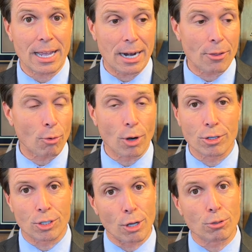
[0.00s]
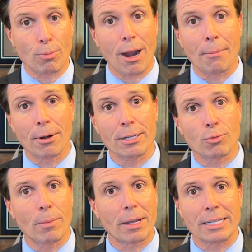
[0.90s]
In other words, those properties,
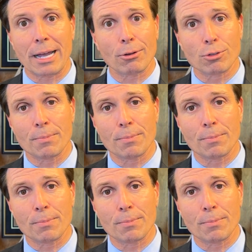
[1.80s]
when McDonald's